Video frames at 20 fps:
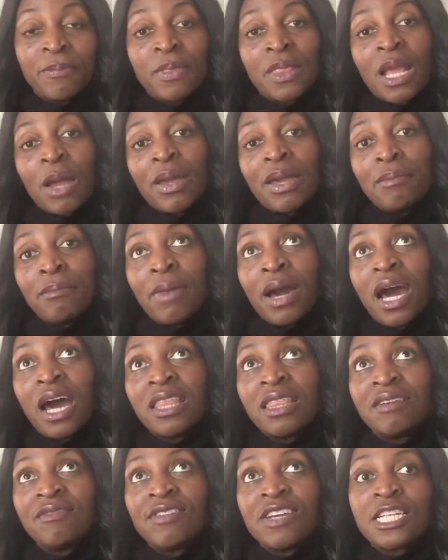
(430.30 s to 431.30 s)
now in my
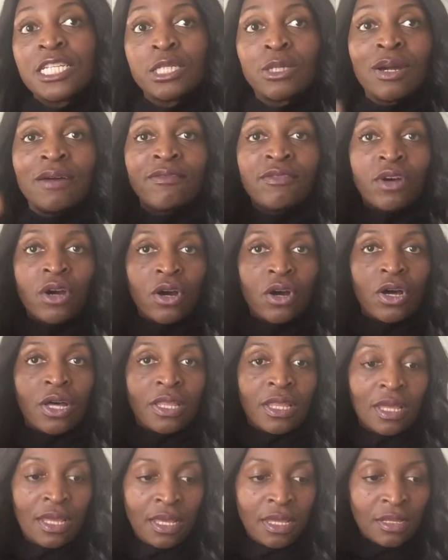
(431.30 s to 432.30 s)
other video I've got
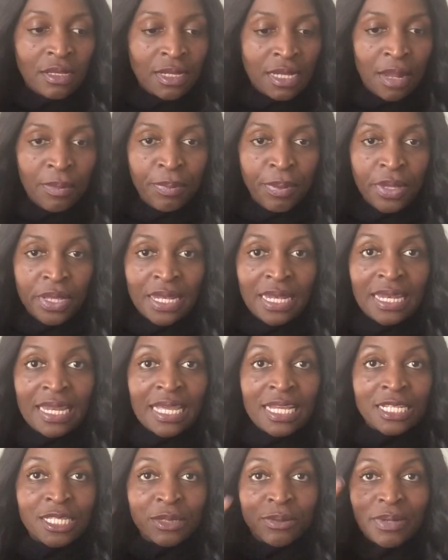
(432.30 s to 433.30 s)
I'll put a
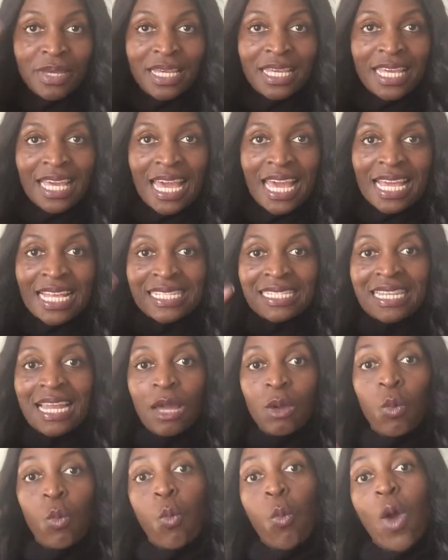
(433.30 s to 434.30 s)
link to it here. It's
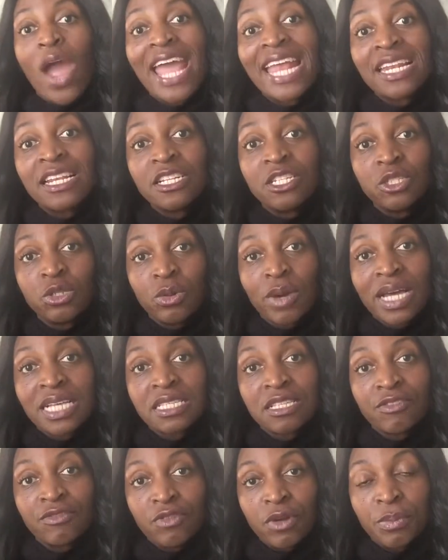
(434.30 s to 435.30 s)
like when to
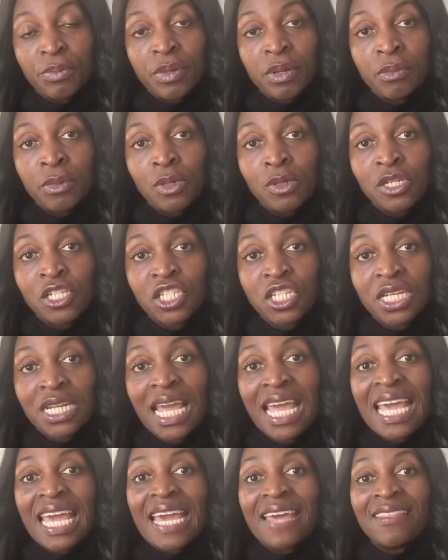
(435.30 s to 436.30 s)
ask for a promotion,
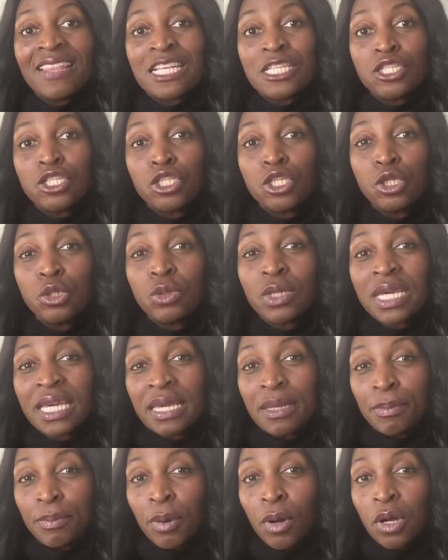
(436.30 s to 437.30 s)
and there's 2
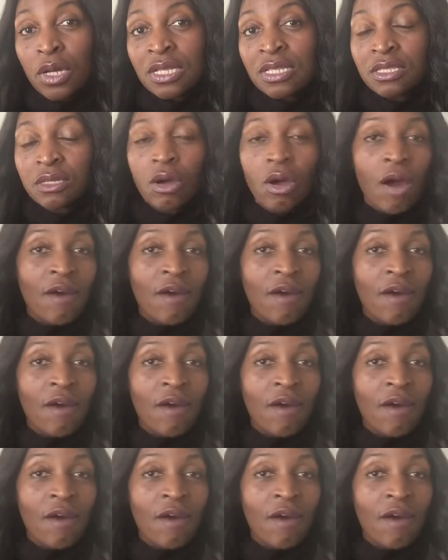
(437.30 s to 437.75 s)
key points.